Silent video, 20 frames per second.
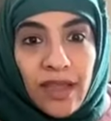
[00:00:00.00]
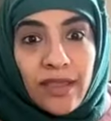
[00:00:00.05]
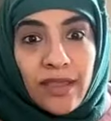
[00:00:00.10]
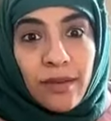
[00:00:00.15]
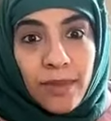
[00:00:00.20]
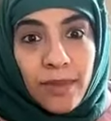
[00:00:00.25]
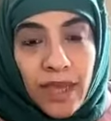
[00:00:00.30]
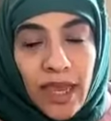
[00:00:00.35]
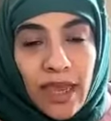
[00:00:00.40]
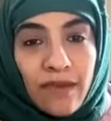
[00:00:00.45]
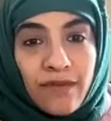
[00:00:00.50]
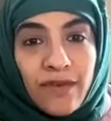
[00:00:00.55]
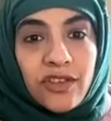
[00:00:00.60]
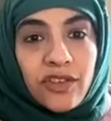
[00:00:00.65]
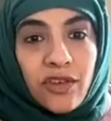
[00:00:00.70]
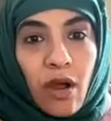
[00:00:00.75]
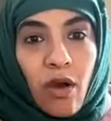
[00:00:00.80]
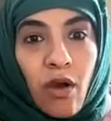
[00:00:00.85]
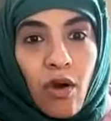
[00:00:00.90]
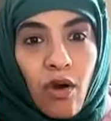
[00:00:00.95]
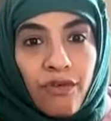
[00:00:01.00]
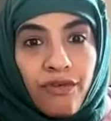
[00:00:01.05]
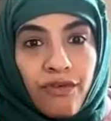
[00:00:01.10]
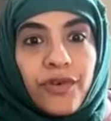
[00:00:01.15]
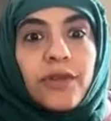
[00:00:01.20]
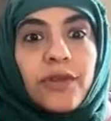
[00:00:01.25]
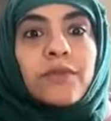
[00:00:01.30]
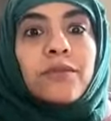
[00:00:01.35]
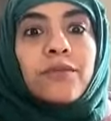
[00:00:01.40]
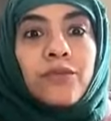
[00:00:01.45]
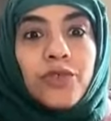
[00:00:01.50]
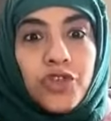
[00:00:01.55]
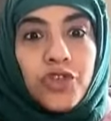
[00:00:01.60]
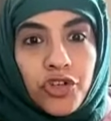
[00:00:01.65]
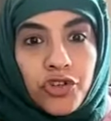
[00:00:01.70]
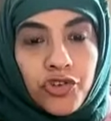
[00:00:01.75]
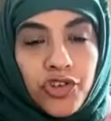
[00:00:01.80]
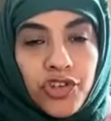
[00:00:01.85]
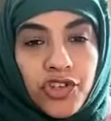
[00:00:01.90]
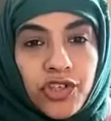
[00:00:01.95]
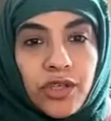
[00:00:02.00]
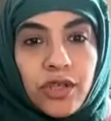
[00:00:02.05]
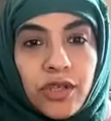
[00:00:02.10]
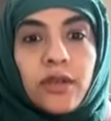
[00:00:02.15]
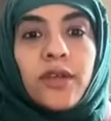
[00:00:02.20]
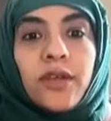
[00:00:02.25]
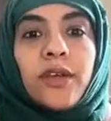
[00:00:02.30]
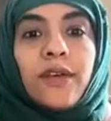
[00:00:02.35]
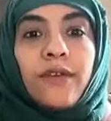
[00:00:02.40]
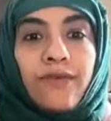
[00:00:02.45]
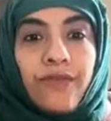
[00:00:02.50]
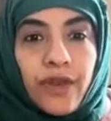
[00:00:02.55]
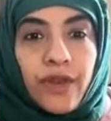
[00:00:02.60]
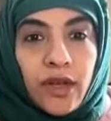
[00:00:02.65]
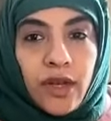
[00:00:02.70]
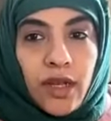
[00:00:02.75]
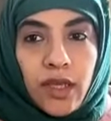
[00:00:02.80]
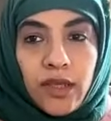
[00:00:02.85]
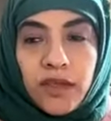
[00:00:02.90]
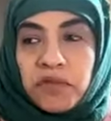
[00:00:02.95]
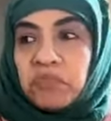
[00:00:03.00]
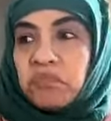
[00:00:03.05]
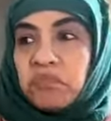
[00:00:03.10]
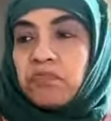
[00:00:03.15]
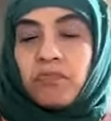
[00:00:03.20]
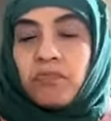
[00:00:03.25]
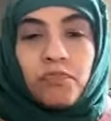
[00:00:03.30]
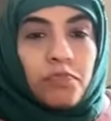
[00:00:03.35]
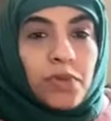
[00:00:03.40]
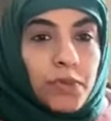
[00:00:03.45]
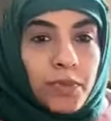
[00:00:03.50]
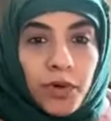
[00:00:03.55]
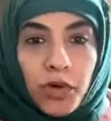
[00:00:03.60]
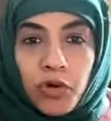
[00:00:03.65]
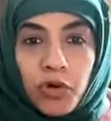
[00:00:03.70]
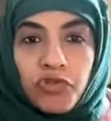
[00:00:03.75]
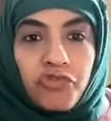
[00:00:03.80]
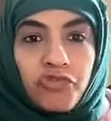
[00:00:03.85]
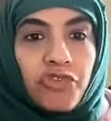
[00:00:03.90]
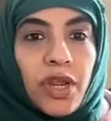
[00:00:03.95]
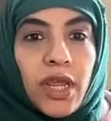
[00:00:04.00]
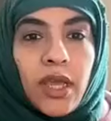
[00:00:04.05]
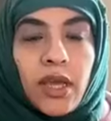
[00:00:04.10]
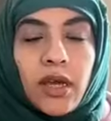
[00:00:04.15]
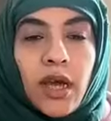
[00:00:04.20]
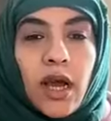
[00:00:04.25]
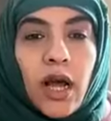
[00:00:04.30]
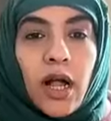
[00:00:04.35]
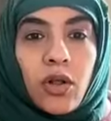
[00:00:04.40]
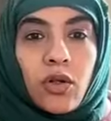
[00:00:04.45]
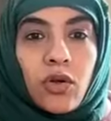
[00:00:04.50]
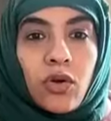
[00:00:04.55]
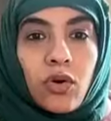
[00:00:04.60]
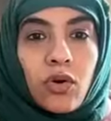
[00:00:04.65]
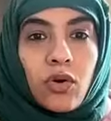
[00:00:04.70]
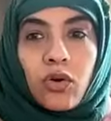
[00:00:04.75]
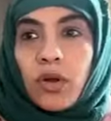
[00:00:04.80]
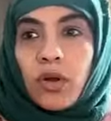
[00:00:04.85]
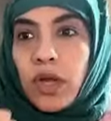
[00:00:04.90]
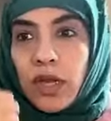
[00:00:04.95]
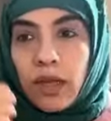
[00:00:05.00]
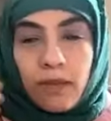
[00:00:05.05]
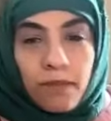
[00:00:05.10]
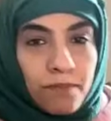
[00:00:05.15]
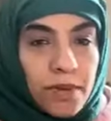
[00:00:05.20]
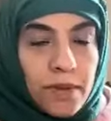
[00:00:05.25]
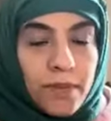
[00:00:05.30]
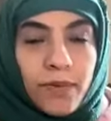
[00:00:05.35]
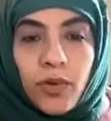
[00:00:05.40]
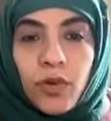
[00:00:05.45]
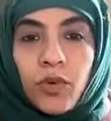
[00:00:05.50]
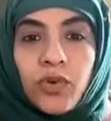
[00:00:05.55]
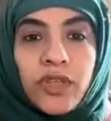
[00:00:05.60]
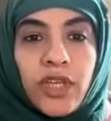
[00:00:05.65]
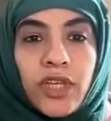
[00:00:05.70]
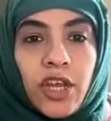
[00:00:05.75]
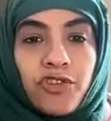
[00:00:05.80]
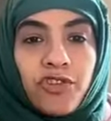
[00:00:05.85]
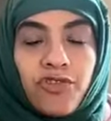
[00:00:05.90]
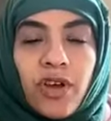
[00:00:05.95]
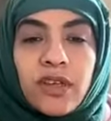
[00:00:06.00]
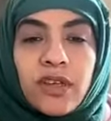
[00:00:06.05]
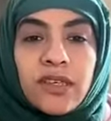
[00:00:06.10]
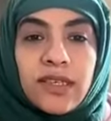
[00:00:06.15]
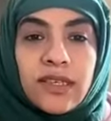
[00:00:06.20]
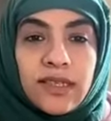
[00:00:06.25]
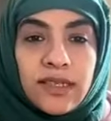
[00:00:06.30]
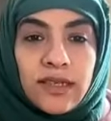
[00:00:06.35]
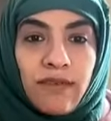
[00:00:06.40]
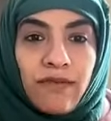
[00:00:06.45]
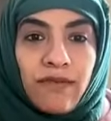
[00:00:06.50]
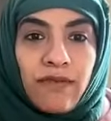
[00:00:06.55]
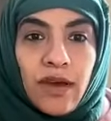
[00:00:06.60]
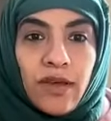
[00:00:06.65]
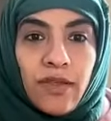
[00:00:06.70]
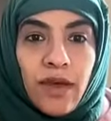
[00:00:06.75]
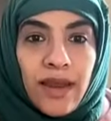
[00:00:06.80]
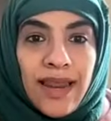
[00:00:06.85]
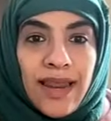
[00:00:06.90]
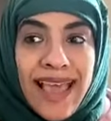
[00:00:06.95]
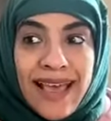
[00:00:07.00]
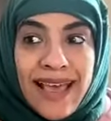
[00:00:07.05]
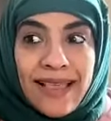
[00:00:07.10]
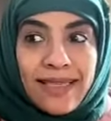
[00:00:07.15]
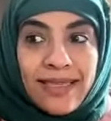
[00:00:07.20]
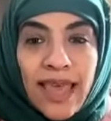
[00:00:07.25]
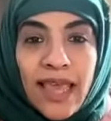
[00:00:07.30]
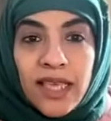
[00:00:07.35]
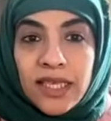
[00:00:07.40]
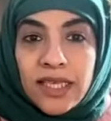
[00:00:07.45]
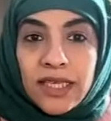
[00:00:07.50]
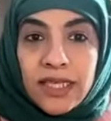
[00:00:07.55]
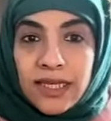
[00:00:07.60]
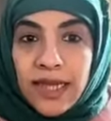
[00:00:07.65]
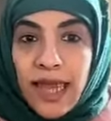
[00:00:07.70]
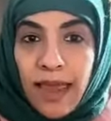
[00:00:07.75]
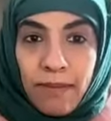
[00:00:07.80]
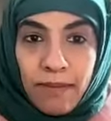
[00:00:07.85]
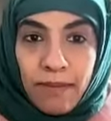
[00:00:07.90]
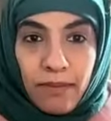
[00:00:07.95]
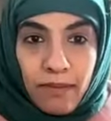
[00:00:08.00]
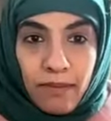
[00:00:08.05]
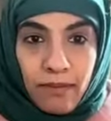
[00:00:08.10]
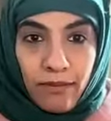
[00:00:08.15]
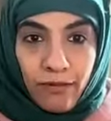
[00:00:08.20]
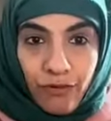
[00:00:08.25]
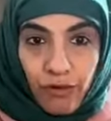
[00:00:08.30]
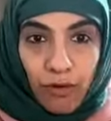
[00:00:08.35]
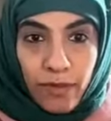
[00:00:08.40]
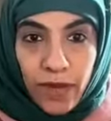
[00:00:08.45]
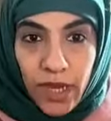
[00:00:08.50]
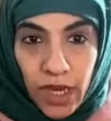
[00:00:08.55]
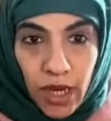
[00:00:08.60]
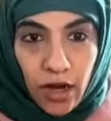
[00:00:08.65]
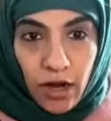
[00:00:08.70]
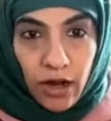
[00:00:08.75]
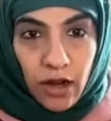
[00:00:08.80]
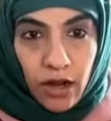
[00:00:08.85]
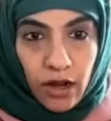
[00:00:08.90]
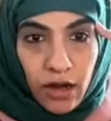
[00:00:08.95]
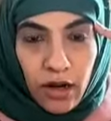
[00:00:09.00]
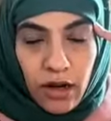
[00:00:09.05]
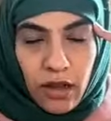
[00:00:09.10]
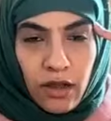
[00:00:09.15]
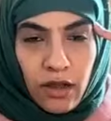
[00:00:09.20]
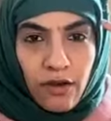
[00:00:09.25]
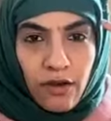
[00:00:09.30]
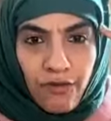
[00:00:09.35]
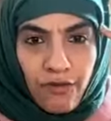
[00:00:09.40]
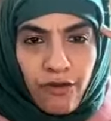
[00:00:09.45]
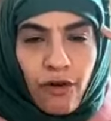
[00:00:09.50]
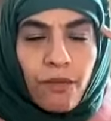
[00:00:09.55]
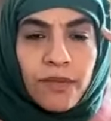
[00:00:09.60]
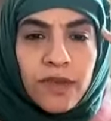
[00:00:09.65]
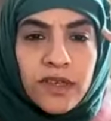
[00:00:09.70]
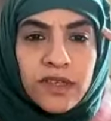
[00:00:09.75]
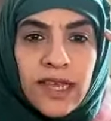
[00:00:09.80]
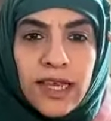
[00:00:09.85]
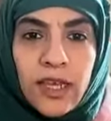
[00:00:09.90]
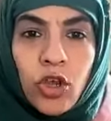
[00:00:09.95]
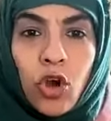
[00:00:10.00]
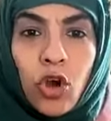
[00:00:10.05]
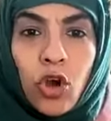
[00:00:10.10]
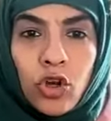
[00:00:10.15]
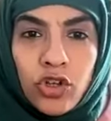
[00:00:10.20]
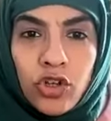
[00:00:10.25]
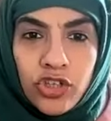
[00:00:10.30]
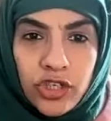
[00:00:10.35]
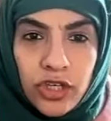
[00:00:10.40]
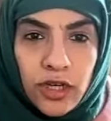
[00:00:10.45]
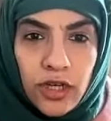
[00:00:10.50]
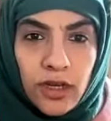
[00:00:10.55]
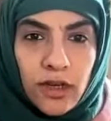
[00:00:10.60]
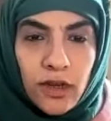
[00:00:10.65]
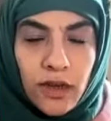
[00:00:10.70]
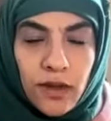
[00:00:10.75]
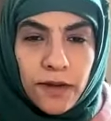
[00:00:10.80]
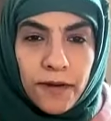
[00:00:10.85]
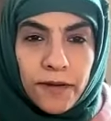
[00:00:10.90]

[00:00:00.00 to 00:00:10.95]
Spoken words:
And the behaviors are often nutrition, fitness, people who drink alcohol, people who take drugs and stuff like that. They stem from here, from the psychology.